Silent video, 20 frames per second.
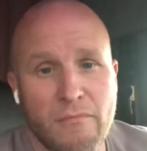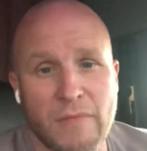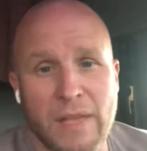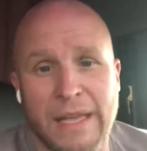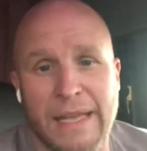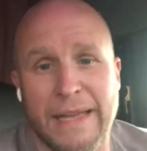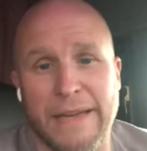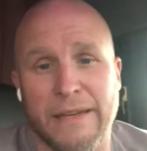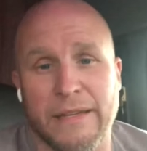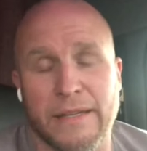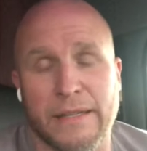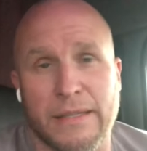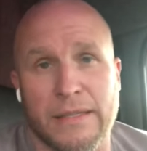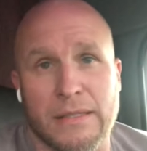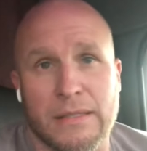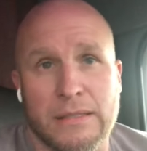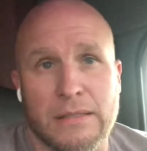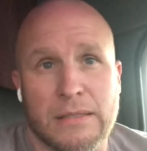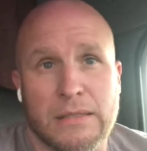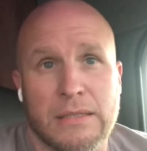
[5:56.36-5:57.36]
And I
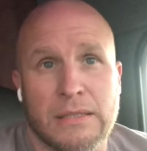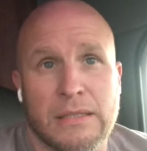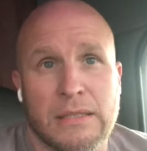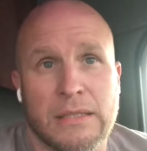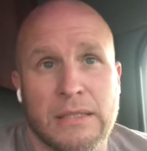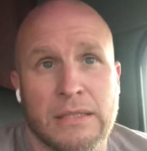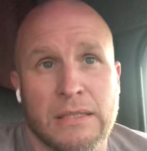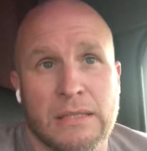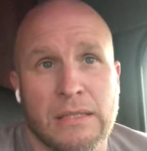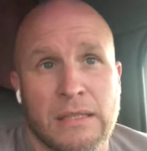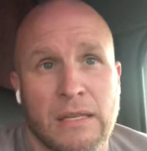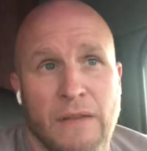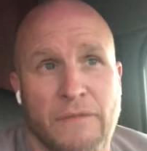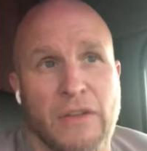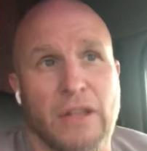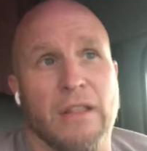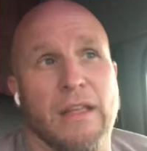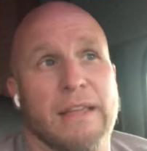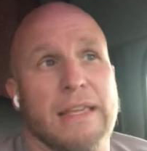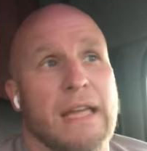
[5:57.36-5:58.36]

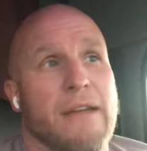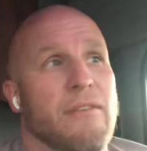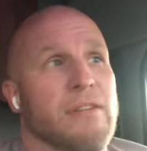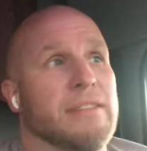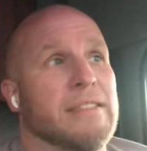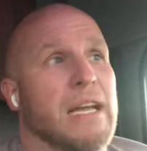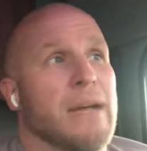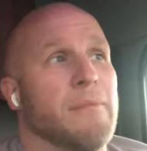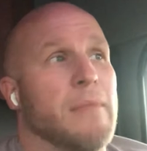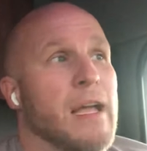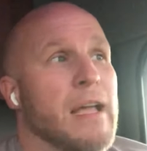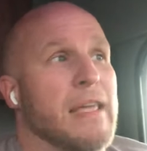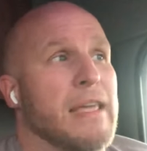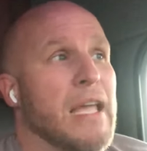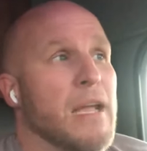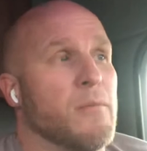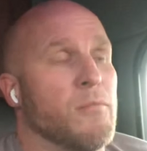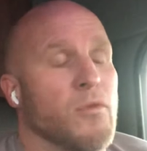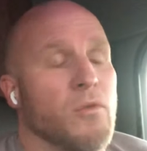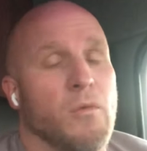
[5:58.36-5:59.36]
felt like every time that
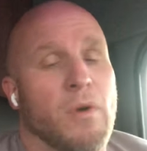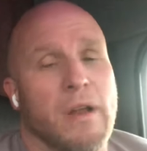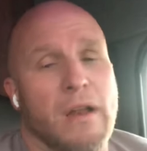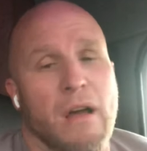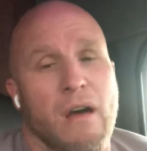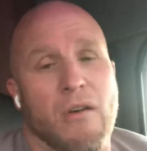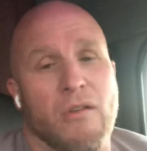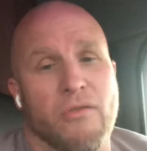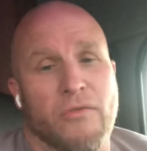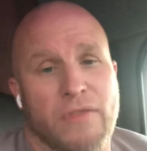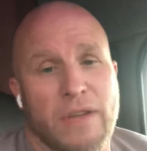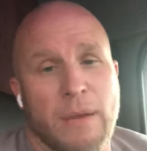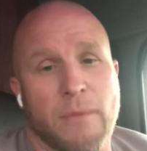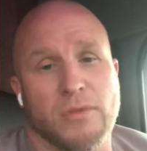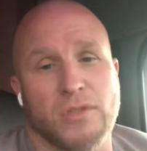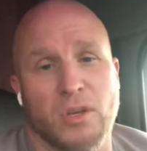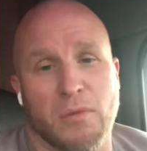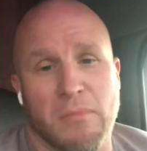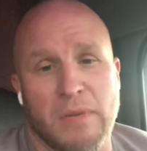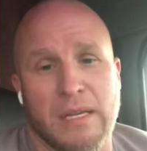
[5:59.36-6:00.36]
camera went off, he was
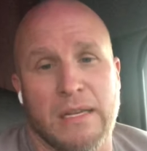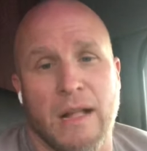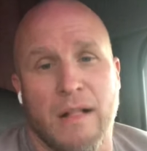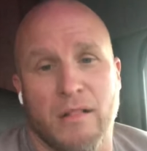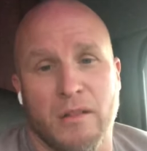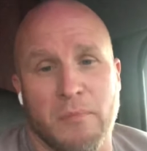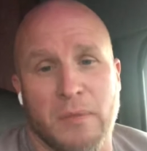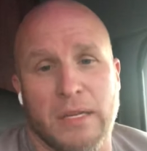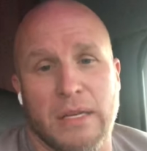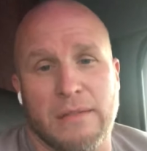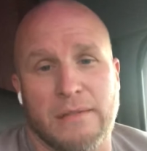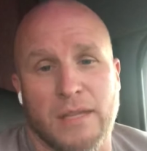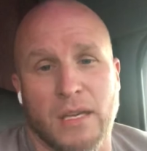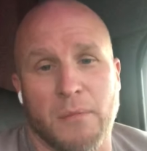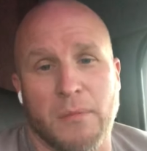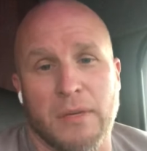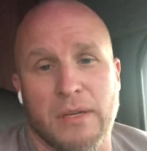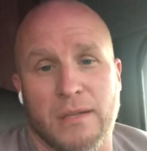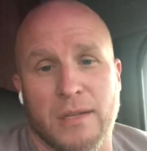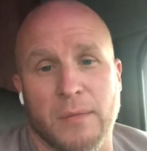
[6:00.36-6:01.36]
going to be calling me to tell
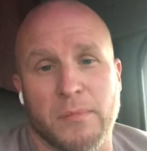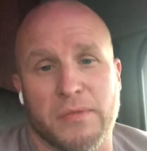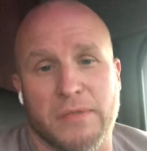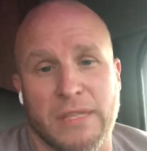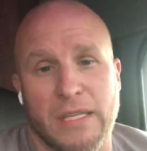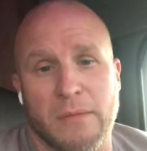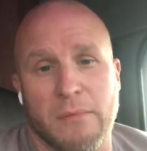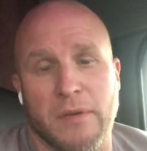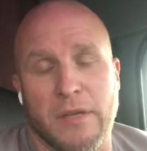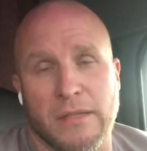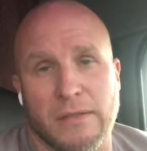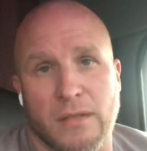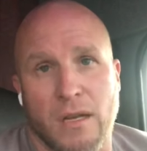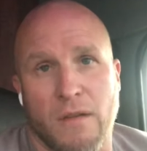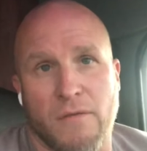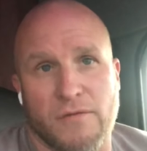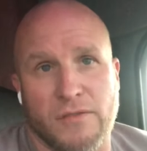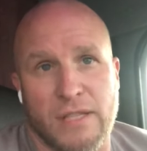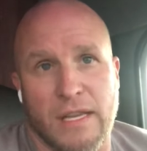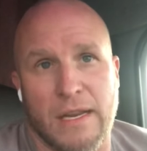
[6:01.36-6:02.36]
me to come see him in his
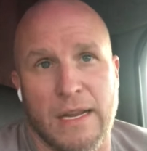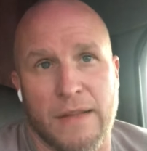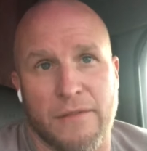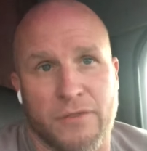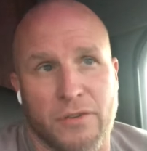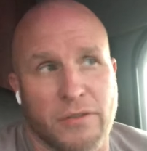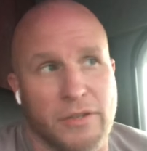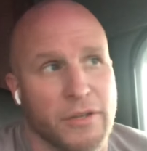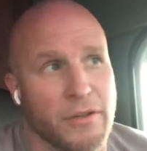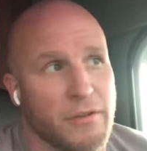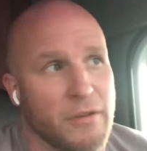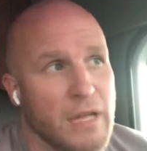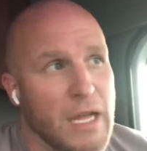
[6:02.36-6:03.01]
office that afternoon.